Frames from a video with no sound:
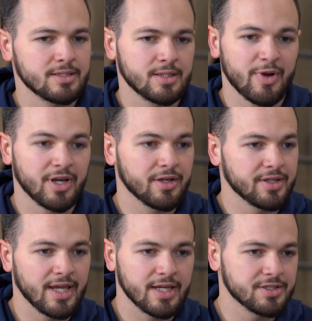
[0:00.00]
depending on
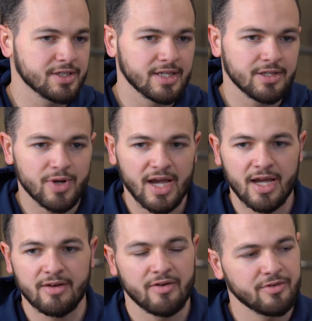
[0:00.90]
the age, the kid that you
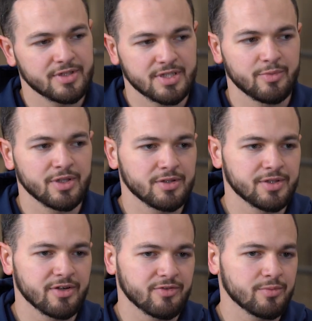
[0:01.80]
have, everything's going to be a little
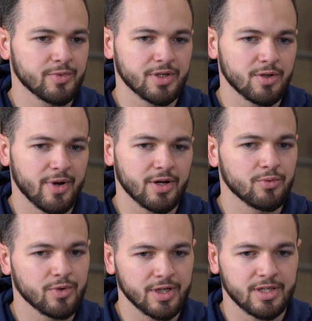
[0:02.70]
different. But no matter
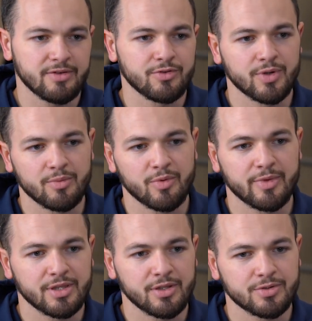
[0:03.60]
what, if you
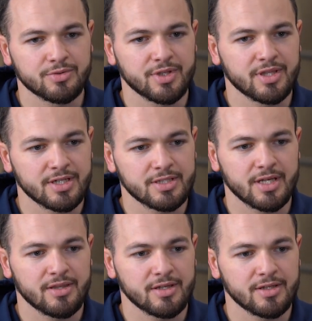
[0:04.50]
implement those 3 things,
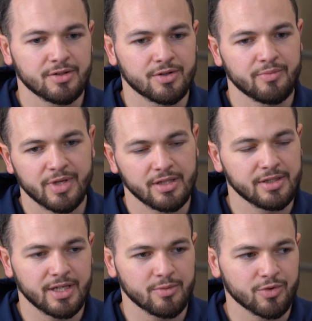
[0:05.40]
I think you're
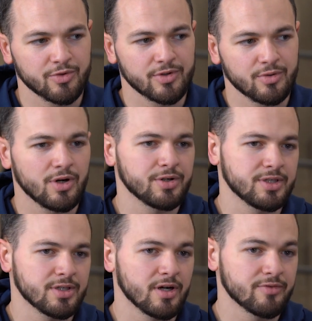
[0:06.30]
immediately going to improve the
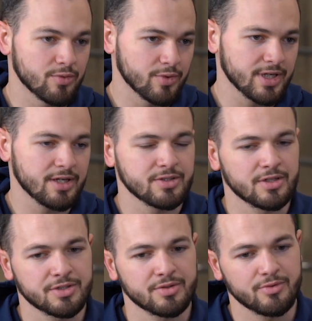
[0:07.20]
quality of your workouts
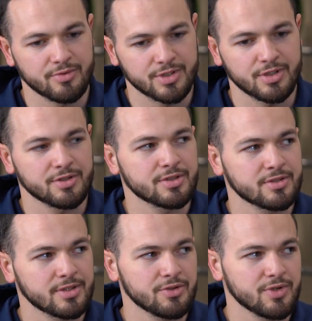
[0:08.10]
and also the
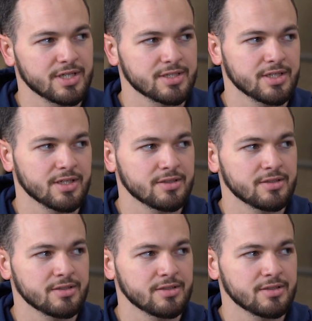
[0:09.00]
results that you guys get.